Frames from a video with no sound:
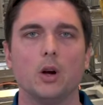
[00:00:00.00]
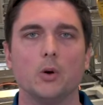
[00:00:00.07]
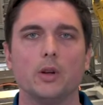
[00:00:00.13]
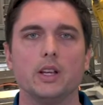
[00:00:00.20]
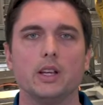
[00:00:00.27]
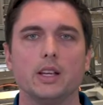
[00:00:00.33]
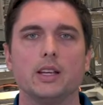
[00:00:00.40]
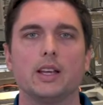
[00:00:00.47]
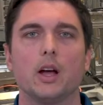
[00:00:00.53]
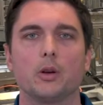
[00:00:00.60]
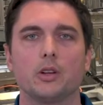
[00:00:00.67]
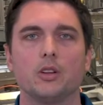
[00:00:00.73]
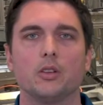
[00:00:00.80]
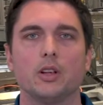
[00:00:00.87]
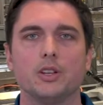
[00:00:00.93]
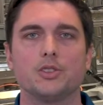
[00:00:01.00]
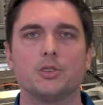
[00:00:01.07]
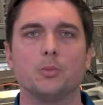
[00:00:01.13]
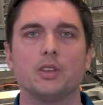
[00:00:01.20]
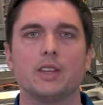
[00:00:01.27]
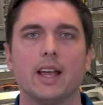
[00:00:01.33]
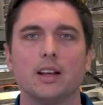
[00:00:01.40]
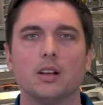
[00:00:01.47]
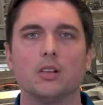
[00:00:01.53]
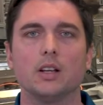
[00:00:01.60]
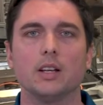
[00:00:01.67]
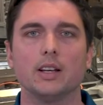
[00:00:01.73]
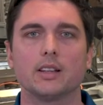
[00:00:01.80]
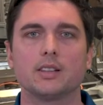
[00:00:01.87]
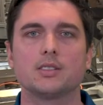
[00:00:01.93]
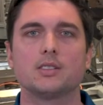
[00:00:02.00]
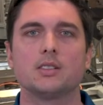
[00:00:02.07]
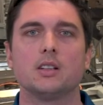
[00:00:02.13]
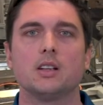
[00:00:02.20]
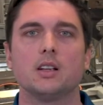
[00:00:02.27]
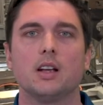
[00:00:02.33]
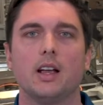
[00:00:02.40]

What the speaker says: OEE calculation with analytics